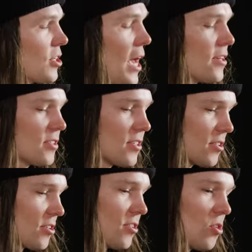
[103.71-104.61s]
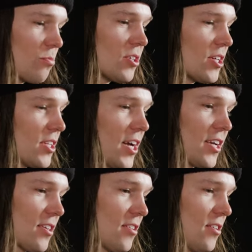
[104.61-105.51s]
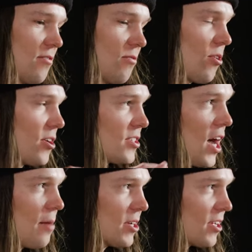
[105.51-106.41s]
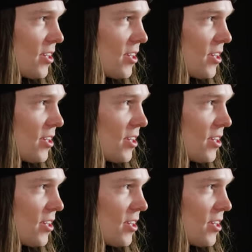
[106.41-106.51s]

as in globally, like for Atomic?